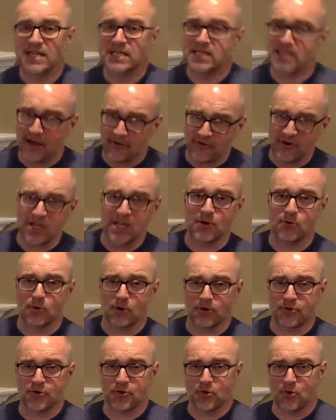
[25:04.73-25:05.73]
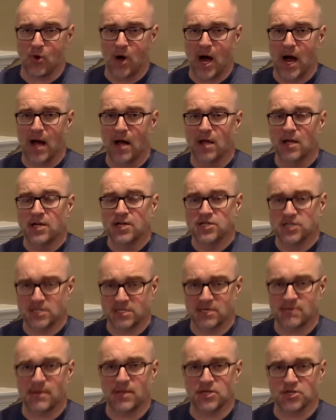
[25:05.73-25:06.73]
Definitely worth your while just
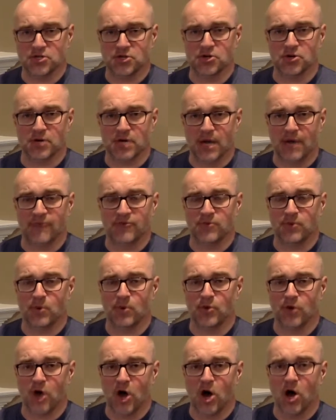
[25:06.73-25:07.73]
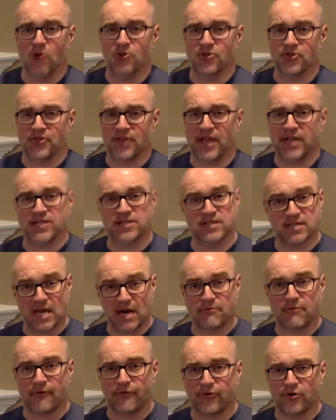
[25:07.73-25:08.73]
to make sure you're comfortable with all the stages that
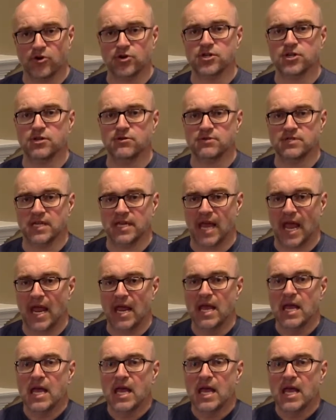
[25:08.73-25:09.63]
I've referred to today.